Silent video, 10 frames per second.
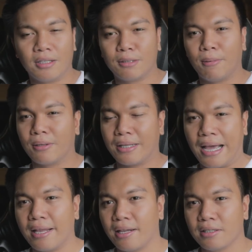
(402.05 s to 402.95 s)
It's about
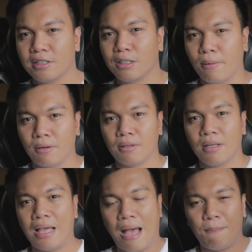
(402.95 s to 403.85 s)
kindness, it's about
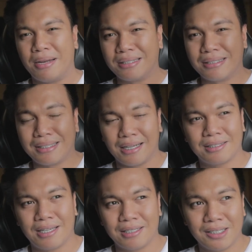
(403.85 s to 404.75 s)
happiness and
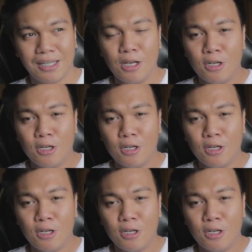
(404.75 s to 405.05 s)
success.